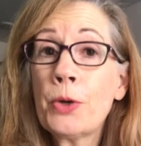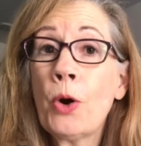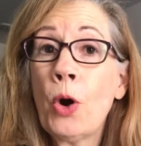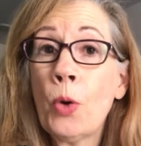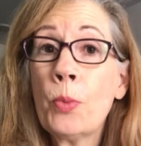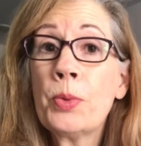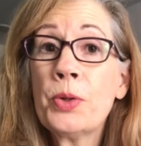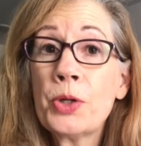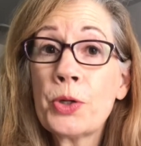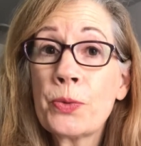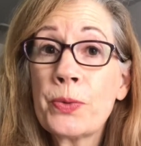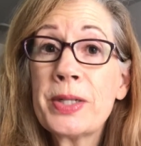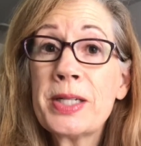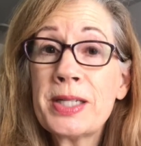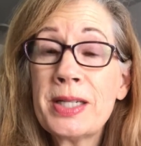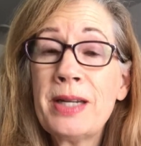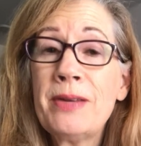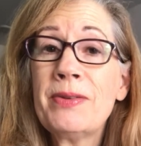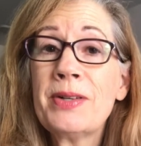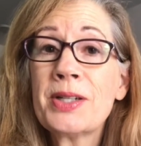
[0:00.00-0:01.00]
open to
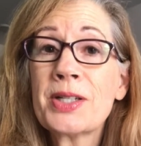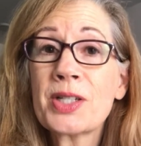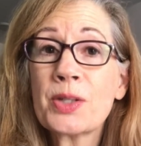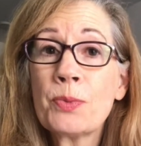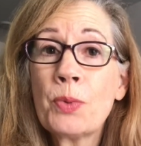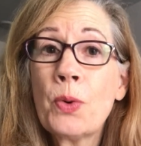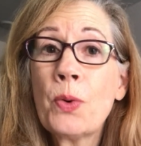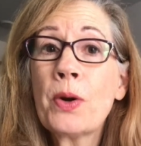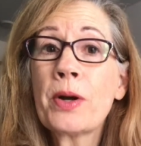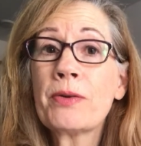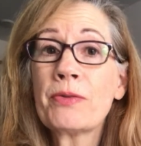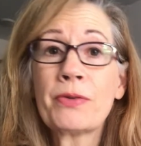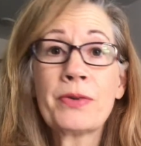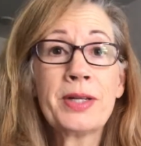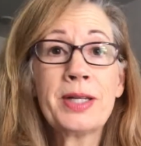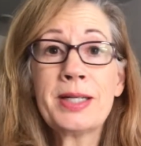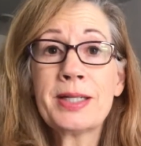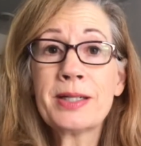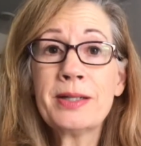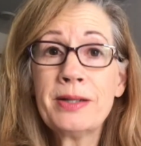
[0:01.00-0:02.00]
receiving support for
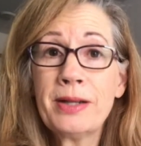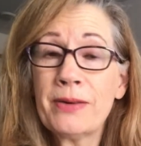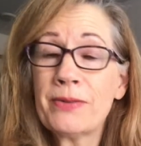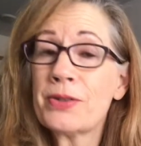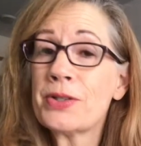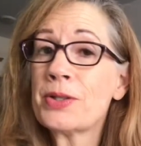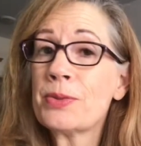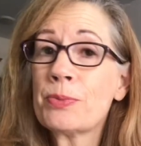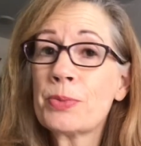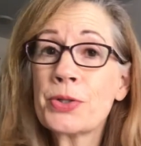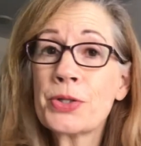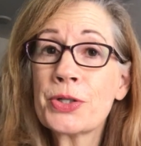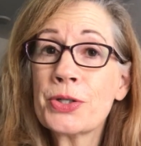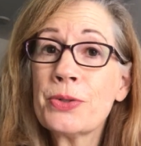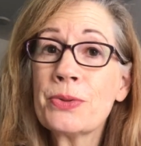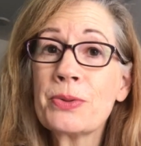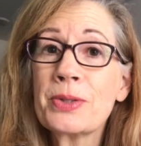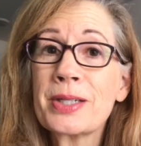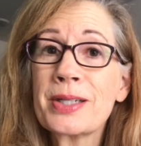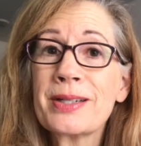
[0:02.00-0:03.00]
these endeavors and
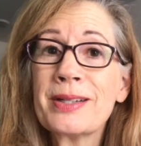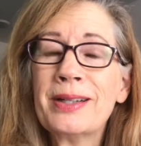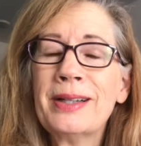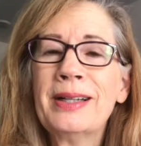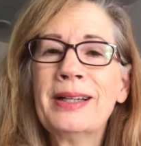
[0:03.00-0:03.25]
pursuits.